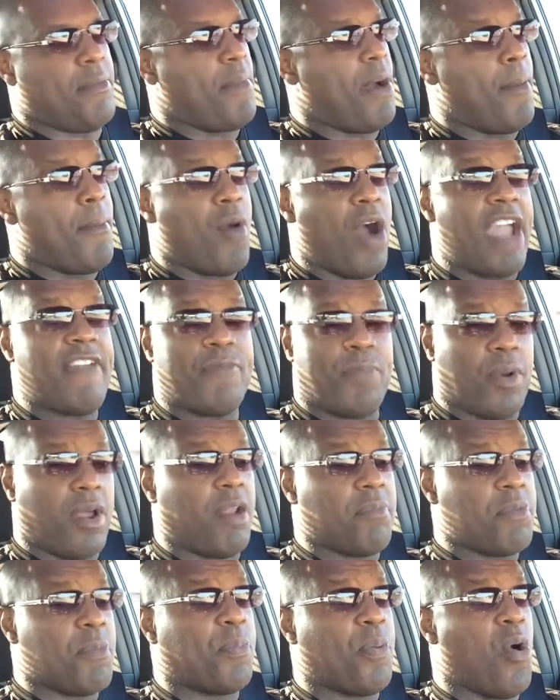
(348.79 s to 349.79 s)
My wife
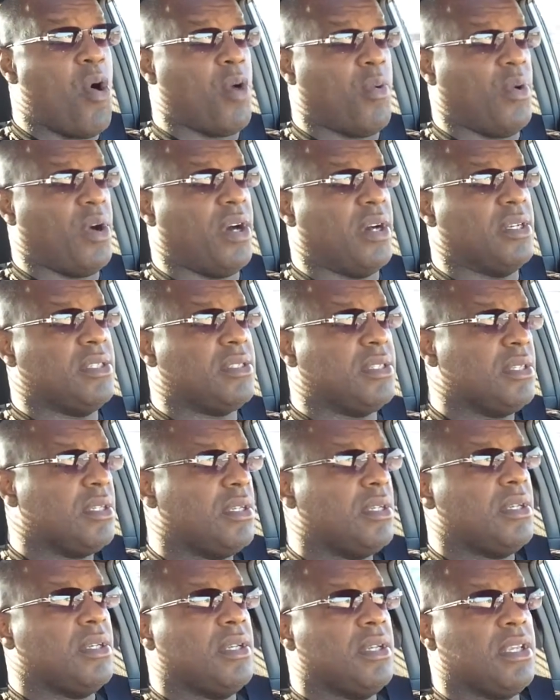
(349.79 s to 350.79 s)
brought up the point was,
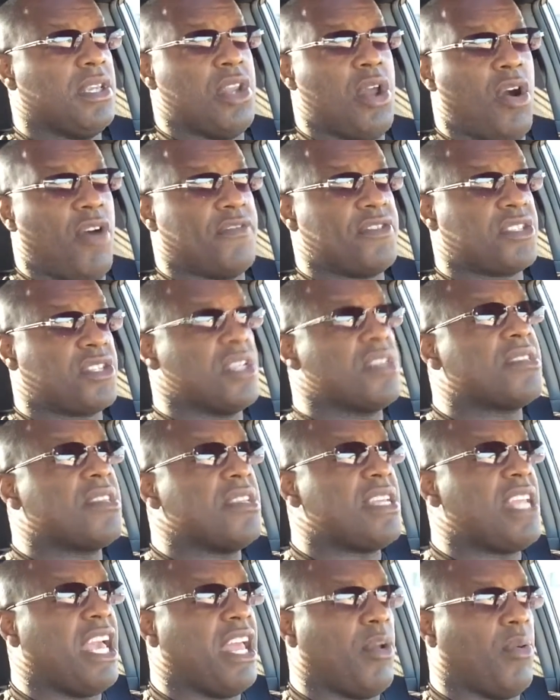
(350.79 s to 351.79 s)
you know, if a
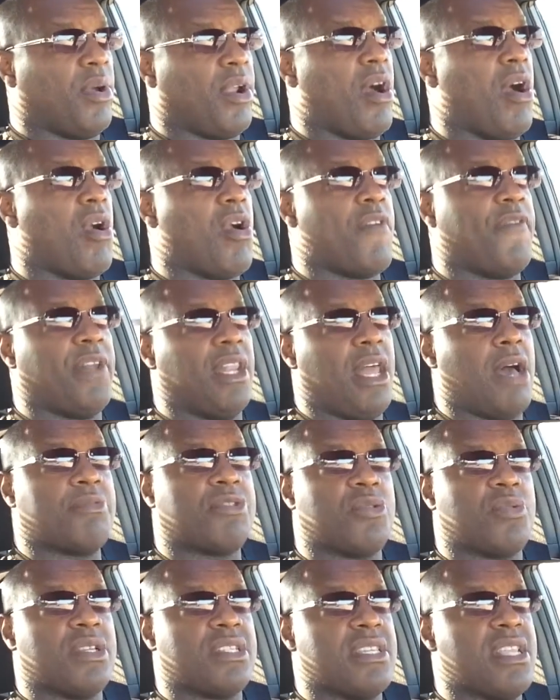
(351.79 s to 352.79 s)
sister did it with all her
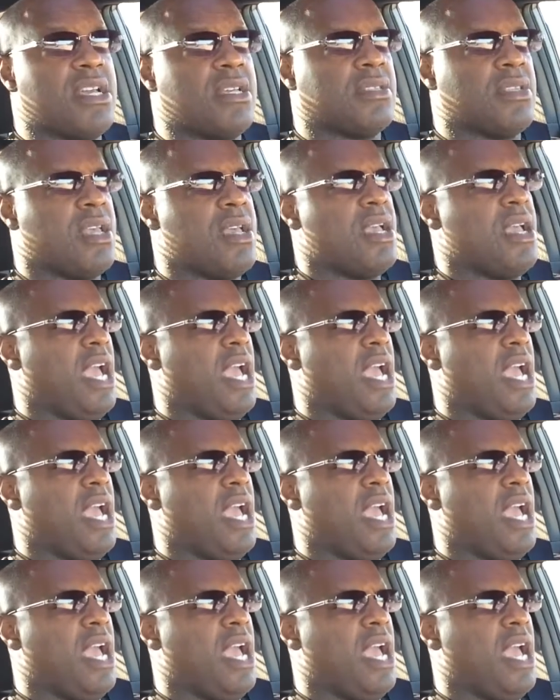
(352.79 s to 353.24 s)
voluptuousness